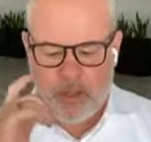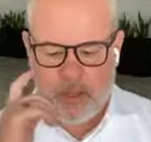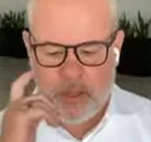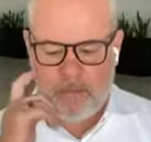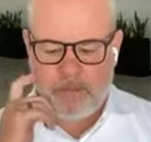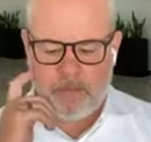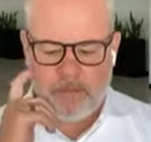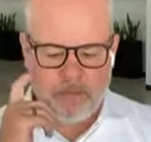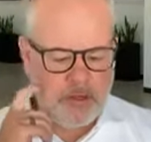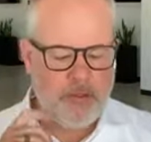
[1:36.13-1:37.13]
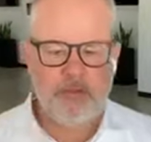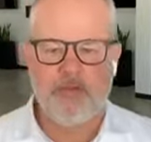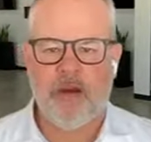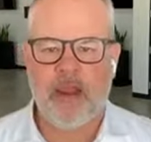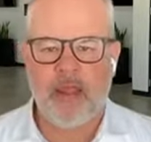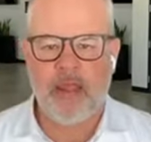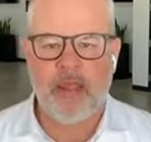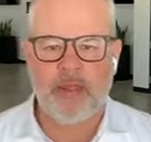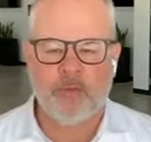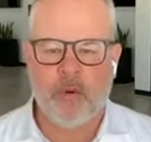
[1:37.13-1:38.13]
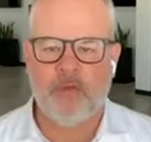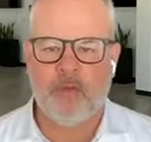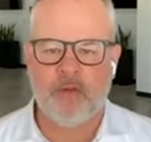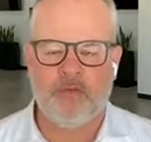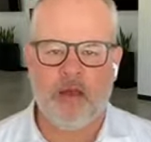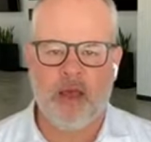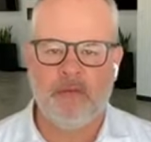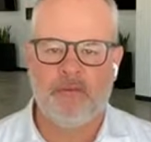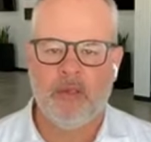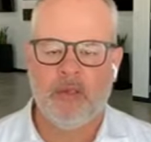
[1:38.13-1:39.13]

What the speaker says: Monday through Friday at 12:45.